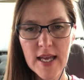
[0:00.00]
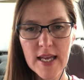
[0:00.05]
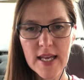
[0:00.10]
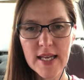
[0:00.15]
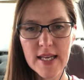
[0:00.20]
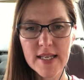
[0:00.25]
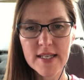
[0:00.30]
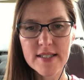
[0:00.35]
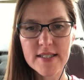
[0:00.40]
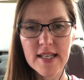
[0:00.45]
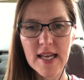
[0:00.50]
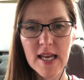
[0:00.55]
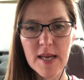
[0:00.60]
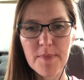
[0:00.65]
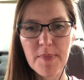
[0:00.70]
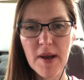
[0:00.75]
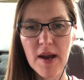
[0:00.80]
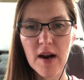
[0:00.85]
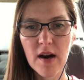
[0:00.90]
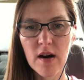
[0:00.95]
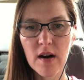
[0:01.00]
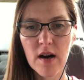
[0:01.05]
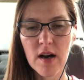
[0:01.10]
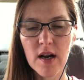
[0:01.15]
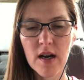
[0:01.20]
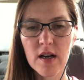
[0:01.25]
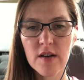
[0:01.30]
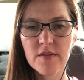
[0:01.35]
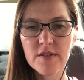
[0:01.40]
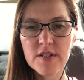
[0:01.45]
is a pair
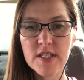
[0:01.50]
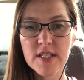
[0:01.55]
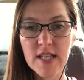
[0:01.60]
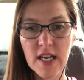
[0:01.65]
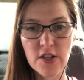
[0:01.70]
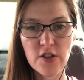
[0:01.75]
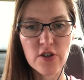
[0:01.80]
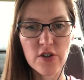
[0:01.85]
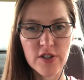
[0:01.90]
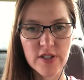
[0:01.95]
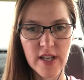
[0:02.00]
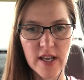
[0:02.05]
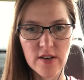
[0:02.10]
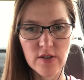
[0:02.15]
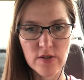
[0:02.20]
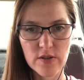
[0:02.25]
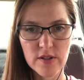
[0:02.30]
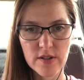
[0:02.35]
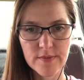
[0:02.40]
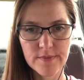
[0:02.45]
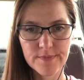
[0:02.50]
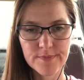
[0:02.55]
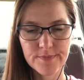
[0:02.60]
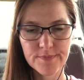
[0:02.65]
of Skechers sandals.